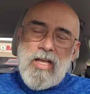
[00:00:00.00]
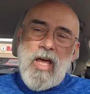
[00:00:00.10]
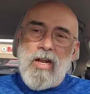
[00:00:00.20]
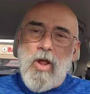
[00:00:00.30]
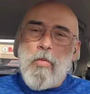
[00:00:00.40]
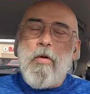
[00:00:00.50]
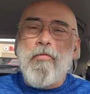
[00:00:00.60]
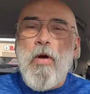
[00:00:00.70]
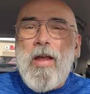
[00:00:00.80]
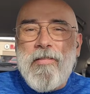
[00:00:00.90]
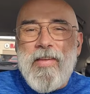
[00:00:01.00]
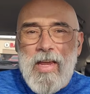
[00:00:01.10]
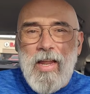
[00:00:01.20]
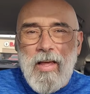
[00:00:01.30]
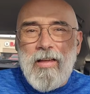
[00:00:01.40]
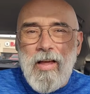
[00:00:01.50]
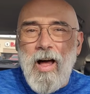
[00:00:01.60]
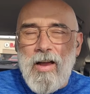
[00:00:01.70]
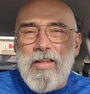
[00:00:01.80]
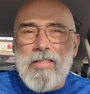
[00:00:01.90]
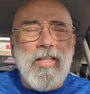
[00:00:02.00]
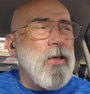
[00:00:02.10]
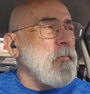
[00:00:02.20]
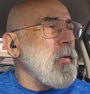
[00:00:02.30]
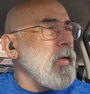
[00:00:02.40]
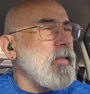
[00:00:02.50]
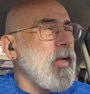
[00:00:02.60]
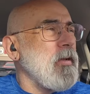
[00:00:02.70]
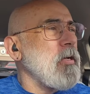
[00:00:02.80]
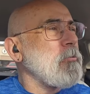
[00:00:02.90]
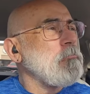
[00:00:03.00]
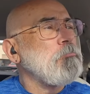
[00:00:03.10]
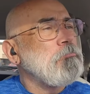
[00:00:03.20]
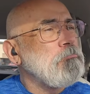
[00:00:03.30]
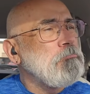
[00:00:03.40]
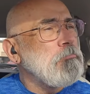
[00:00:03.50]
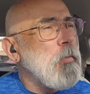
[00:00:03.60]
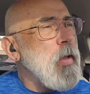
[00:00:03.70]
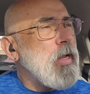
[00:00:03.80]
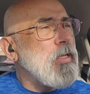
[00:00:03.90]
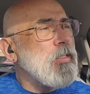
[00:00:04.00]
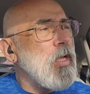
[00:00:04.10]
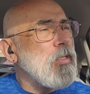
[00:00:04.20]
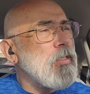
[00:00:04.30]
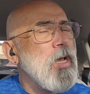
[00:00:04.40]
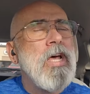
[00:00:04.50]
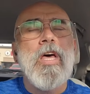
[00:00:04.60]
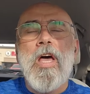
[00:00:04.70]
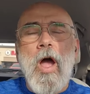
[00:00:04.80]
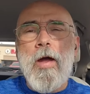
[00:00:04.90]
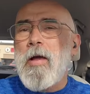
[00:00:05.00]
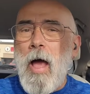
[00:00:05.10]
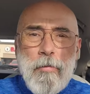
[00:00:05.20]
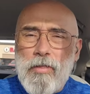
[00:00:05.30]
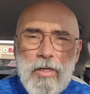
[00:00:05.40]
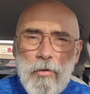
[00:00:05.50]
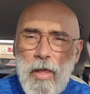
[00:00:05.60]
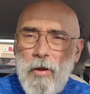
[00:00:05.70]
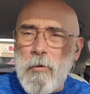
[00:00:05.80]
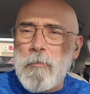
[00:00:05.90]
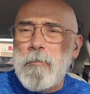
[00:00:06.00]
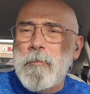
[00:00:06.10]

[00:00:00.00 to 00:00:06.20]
I don't know, I'm afraid of eating, honestly, but doesn't make any sense. All right, I will see you later.